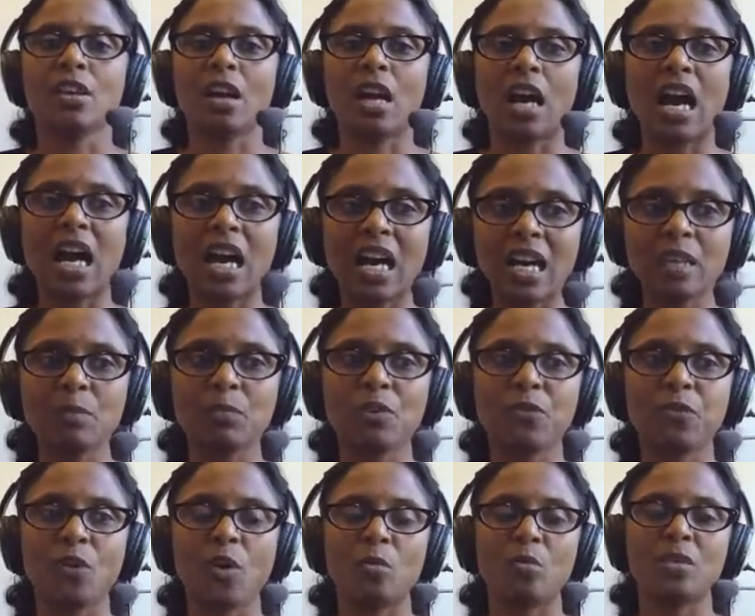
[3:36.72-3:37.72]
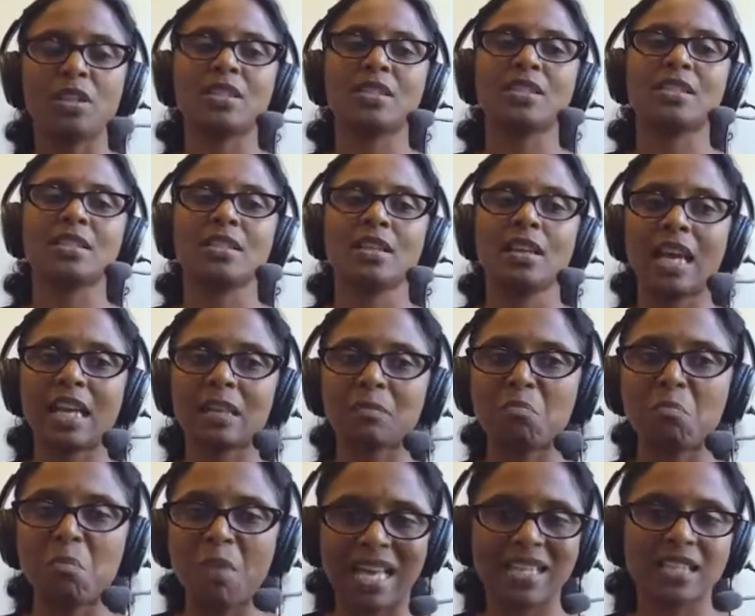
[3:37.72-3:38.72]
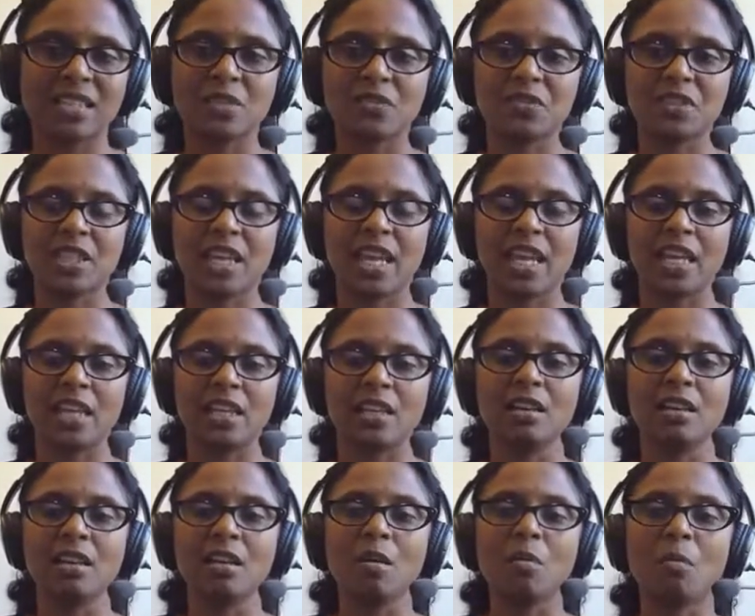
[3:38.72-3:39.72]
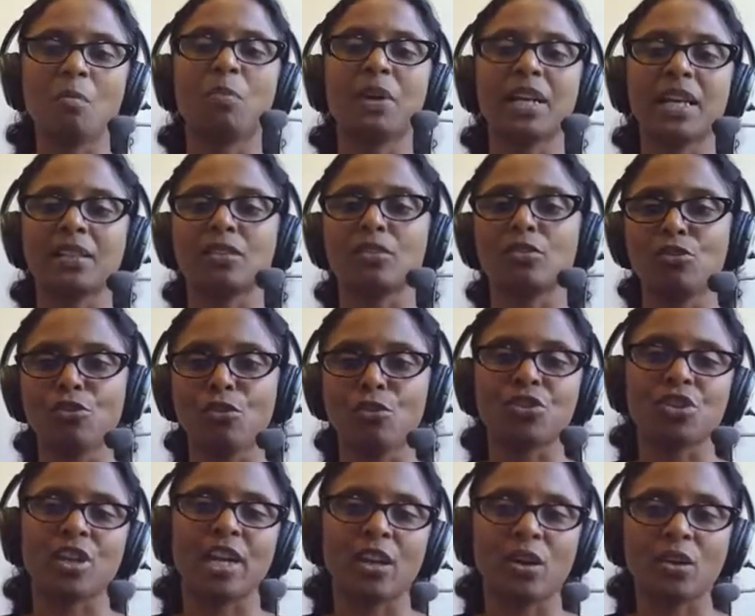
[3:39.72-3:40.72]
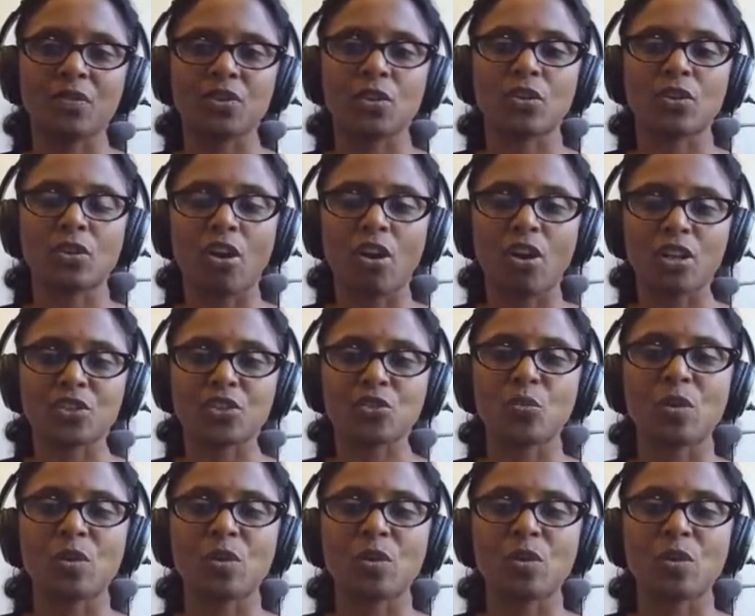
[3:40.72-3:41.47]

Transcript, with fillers: High performance at massive scale, but no trade offs on cost.